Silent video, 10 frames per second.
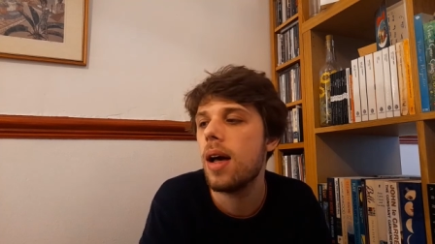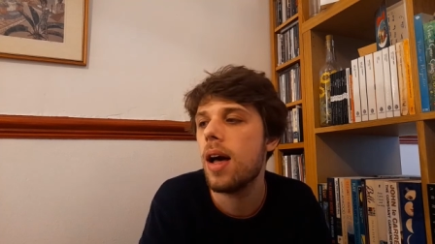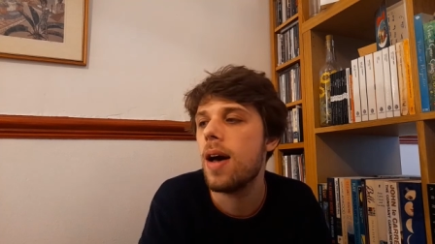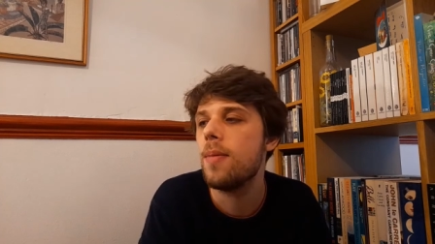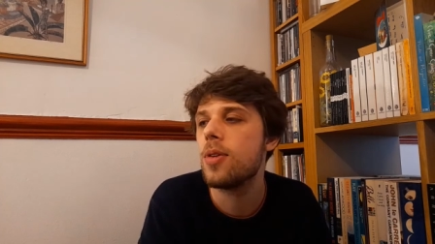
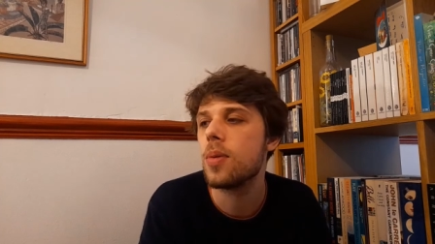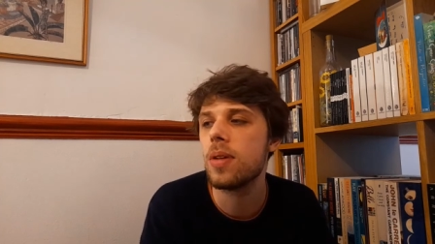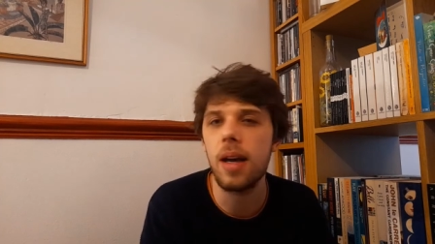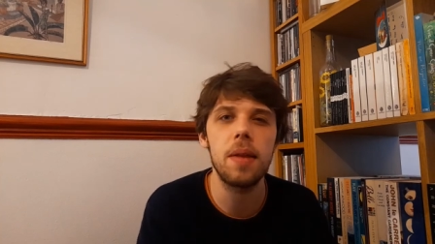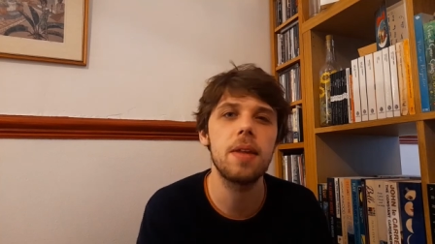So we'll
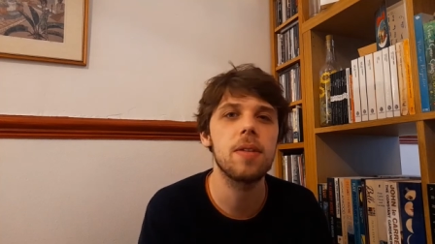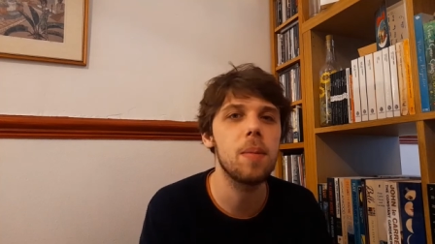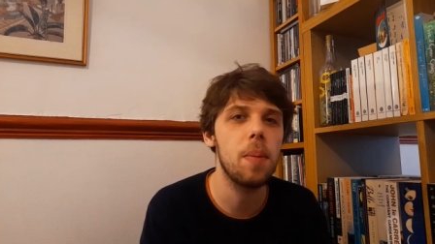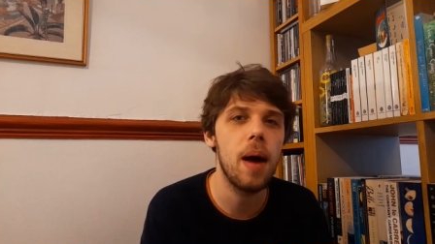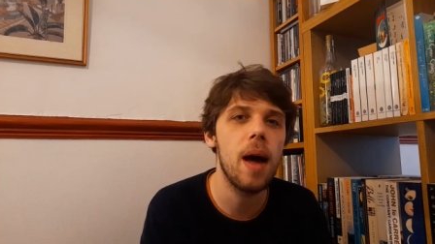see how this
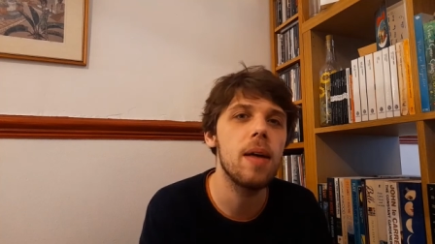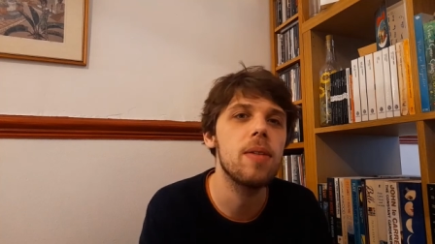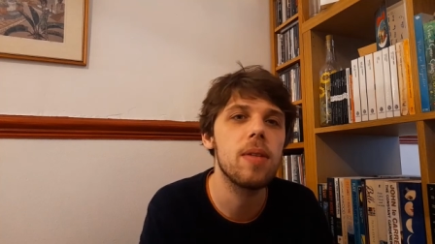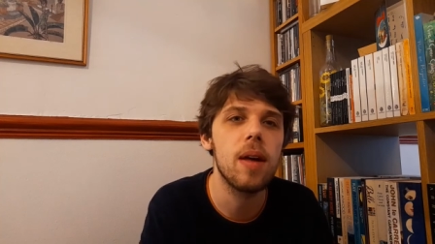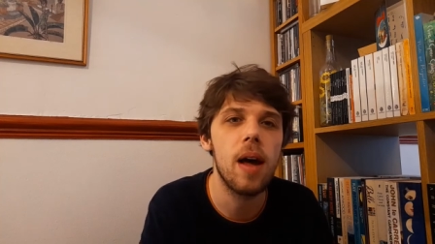compares.